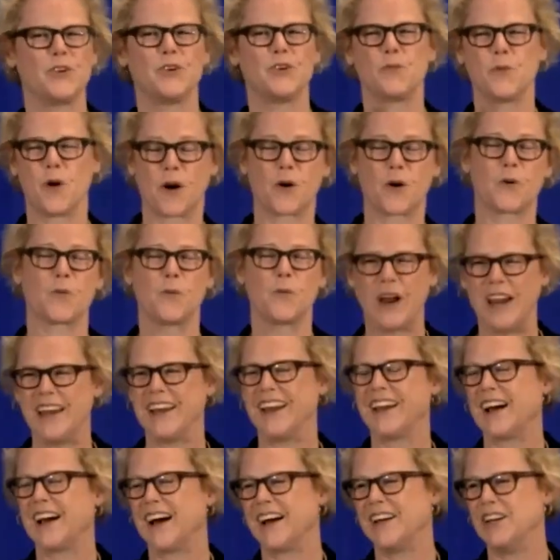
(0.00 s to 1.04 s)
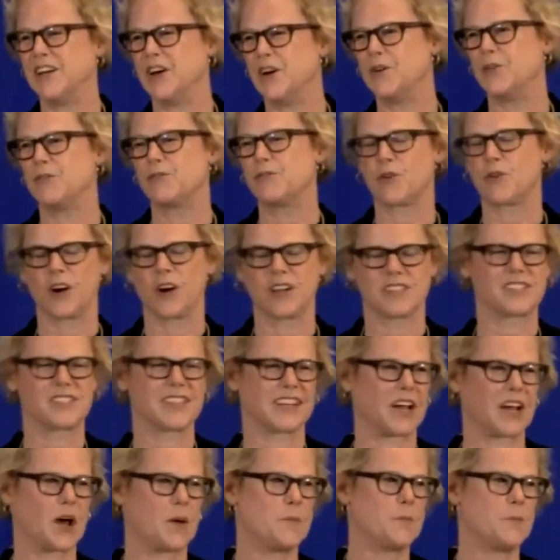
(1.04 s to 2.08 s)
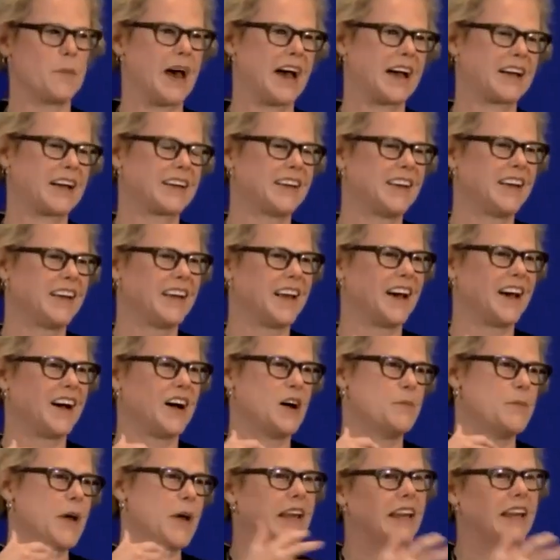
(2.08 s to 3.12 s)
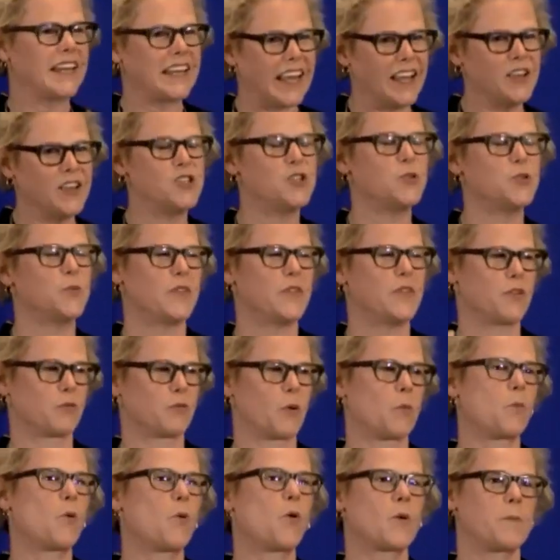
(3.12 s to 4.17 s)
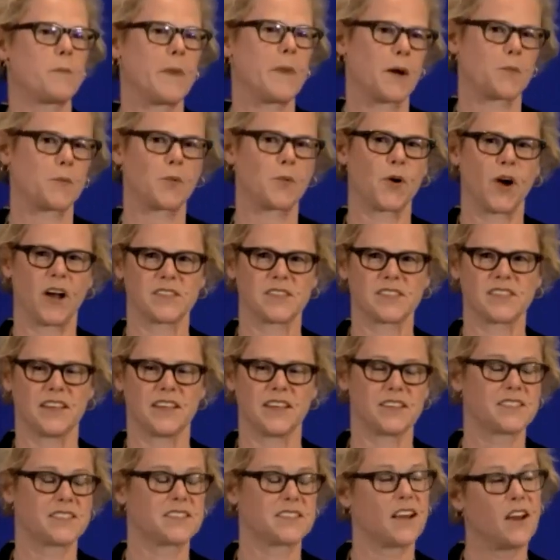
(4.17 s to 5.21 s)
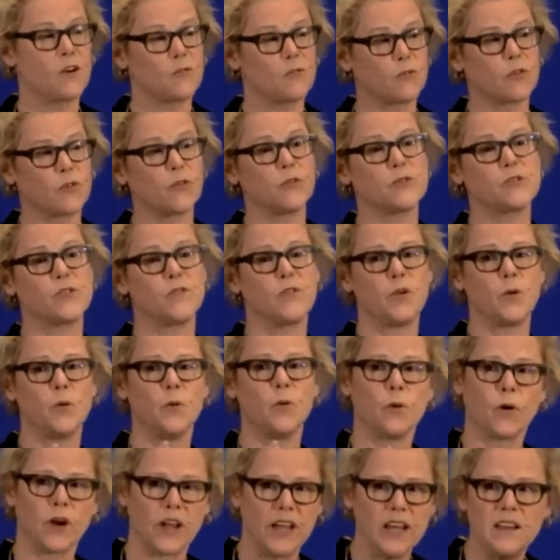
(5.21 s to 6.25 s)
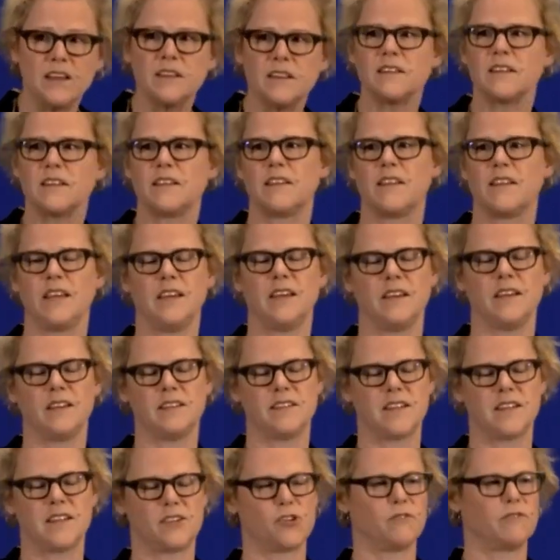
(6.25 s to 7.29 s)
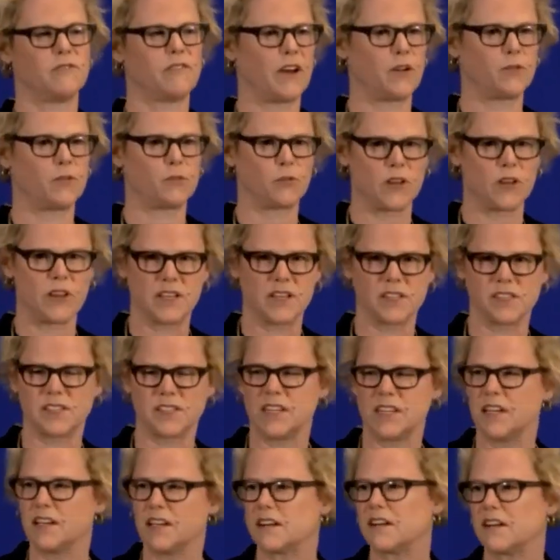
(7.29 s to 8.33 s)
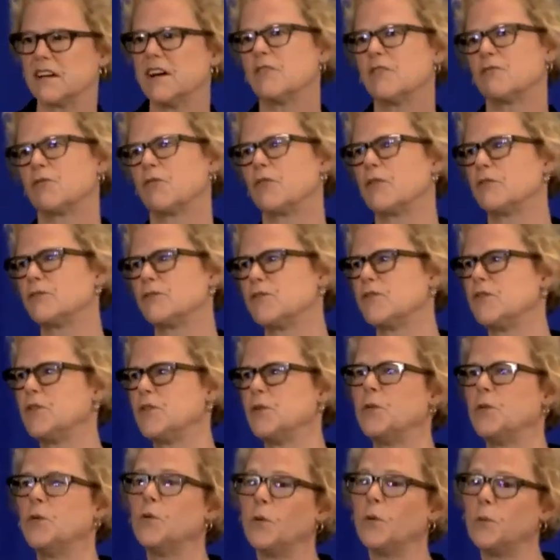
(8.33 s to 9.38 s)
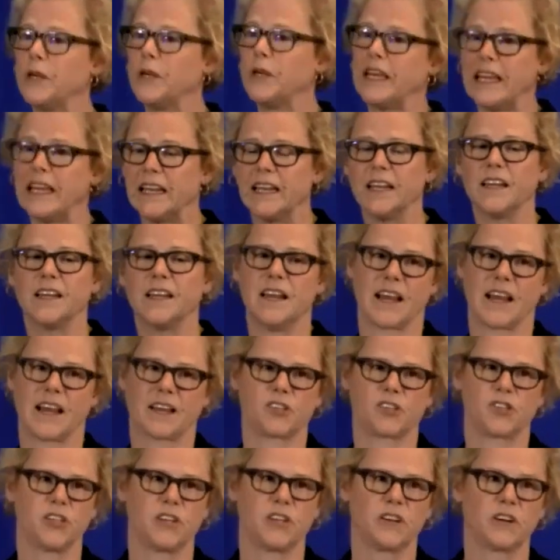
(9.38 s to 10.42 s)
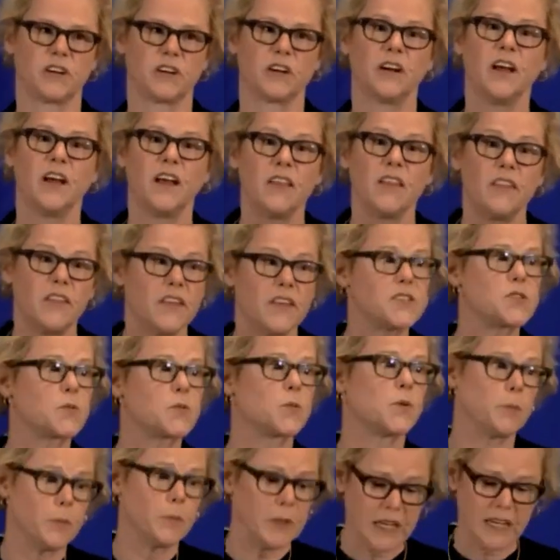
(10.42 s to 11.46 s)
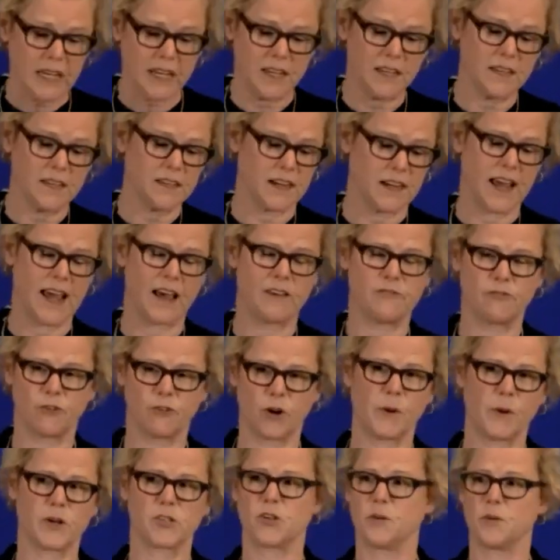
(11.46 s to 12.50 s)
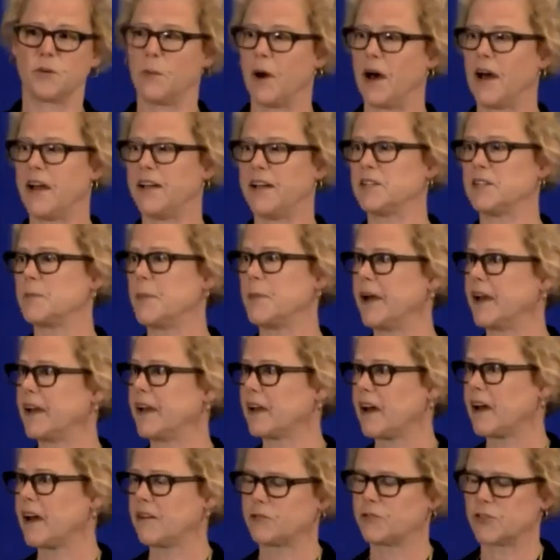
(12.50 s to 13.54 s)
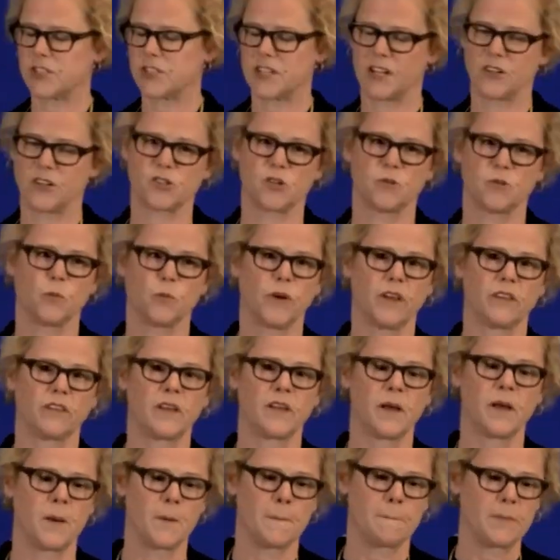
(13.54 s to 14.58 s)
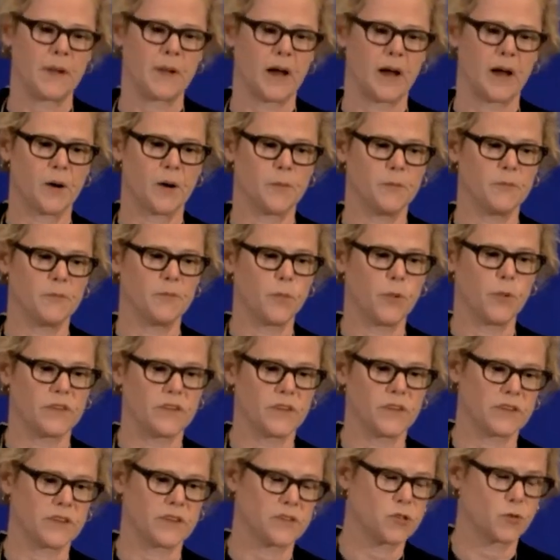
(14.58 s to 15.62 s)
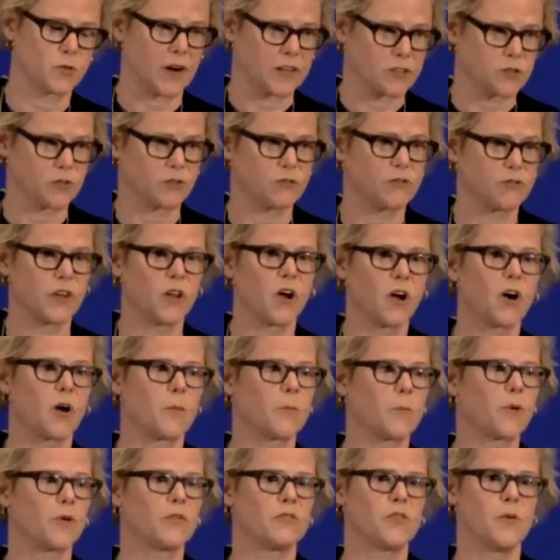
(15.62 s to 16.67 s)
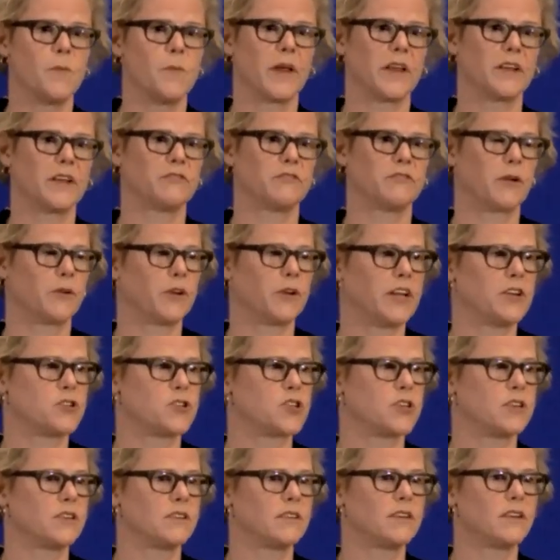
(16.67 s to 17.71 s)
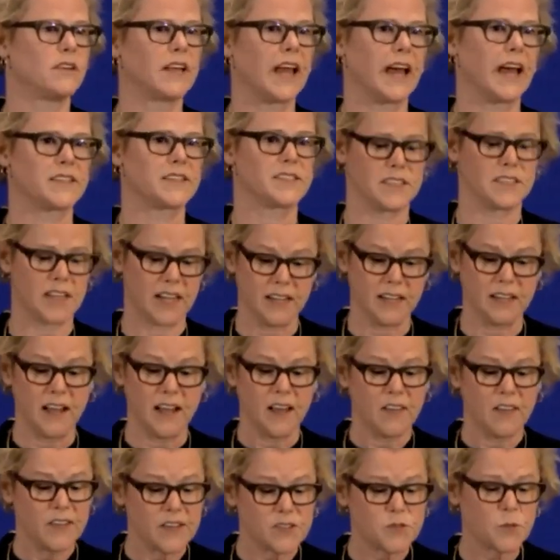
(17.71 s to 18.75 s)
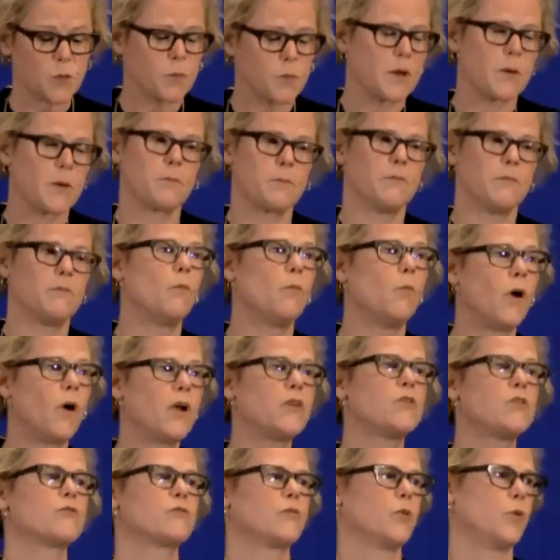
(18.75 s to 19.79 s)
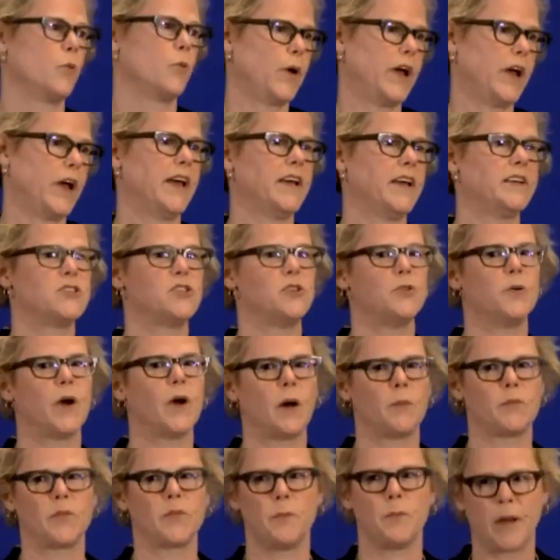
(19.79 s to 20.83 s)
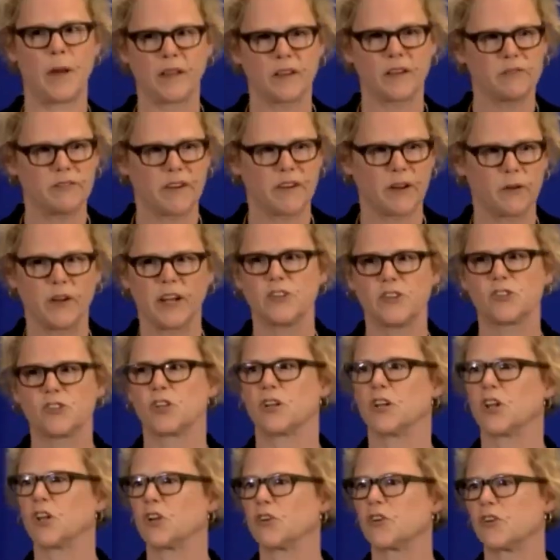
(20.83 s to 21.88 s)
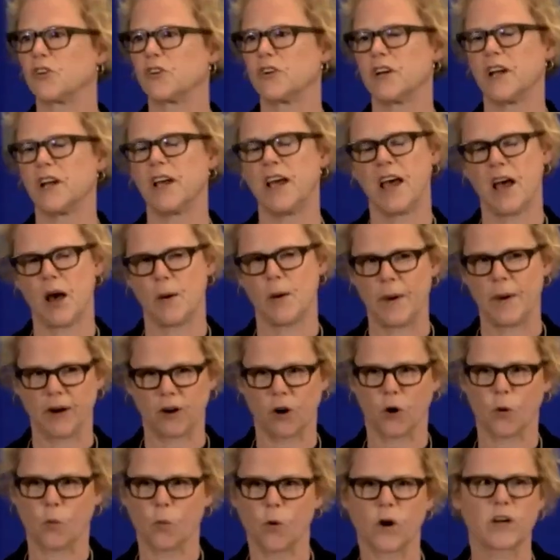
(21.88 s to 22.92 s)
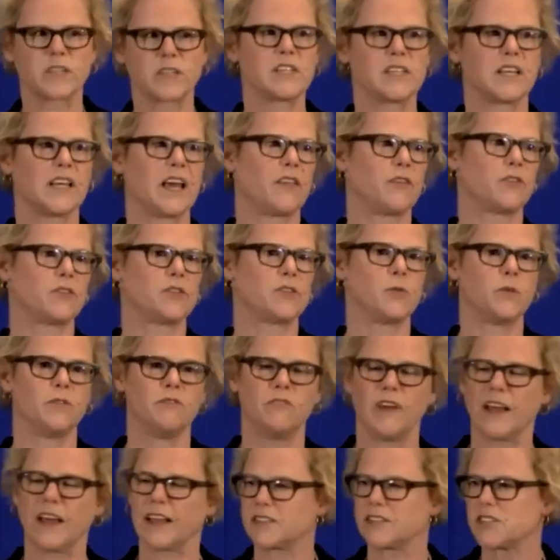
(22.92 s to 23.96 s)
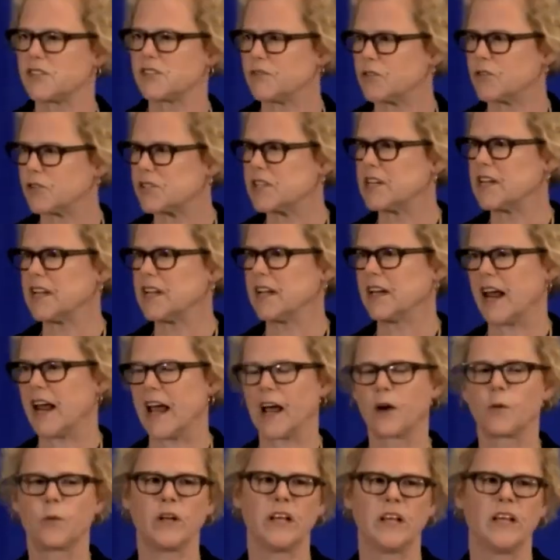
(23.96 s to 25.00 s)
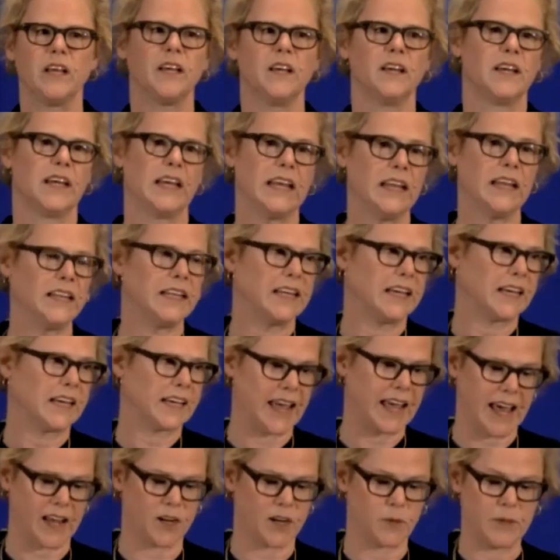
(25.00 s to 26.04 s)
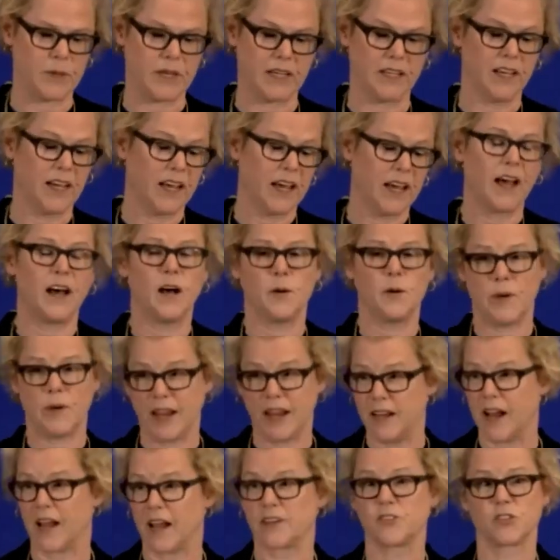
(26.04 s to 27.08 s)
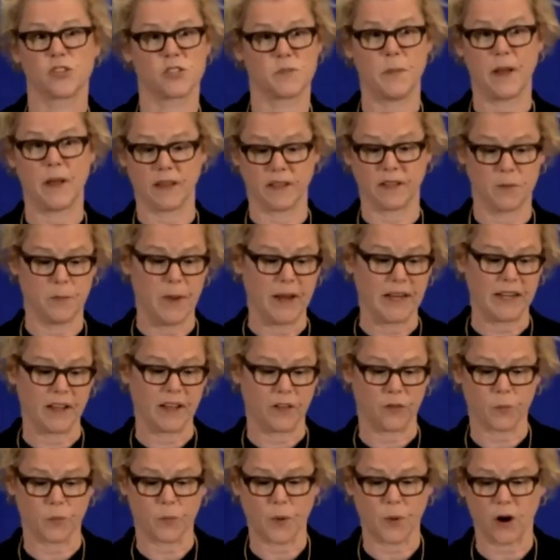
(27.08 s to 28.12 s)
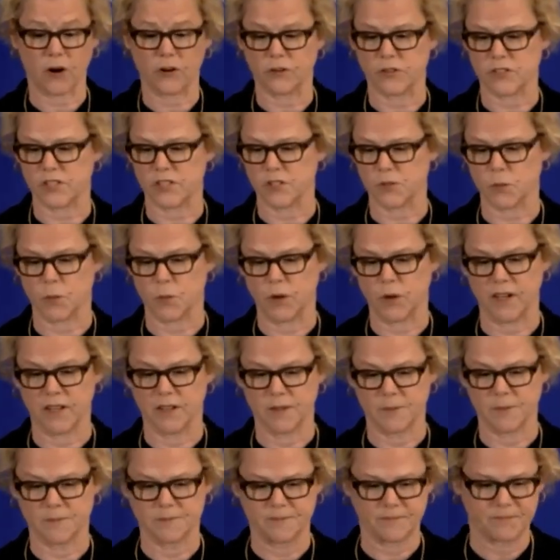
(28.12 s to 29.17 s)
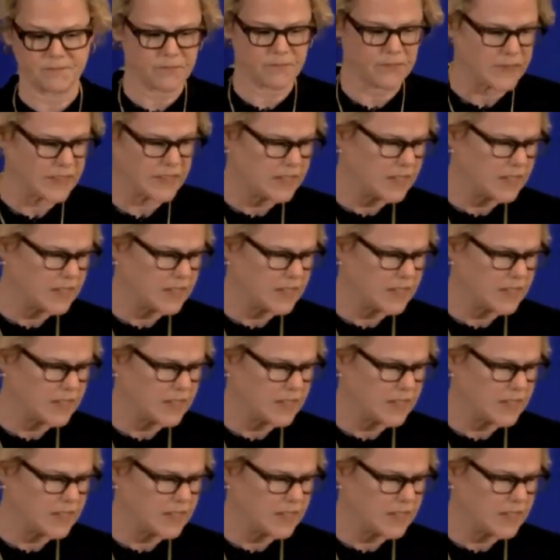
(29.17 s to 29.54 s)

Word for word: you're, you are waiting, I know, for us to come back um, and engage you in the report back process for those of you who are in the Intention Foundry this year, for those of you who will be in it next year, this will be, and I have very much in mind my conversation with um, with uh, Director Phil Harper of the Mellon Foundation last night. This will be a wonderful way to help the Mellon Foundation learn about our work together to advance diversity and equity in the Academy, um, and not just Mellon, many other partners as well.